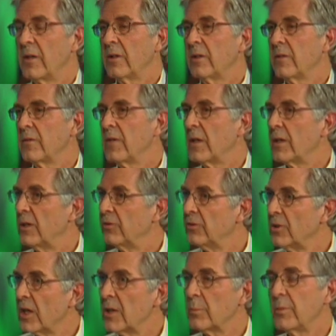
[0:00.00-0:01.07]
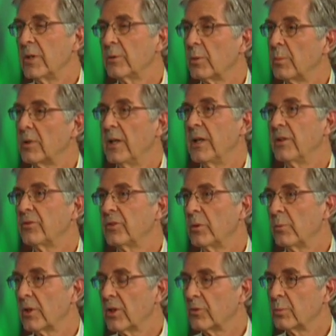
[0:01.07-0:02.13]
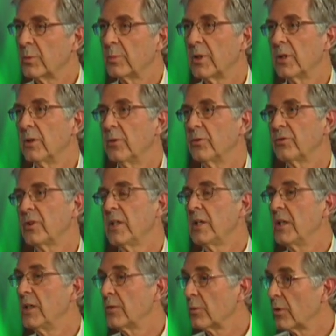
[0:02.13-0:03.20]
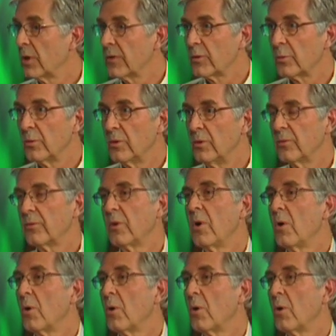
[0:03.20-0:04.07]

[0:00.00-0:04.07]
that, that is not being replaced in what is proposed, either on the roof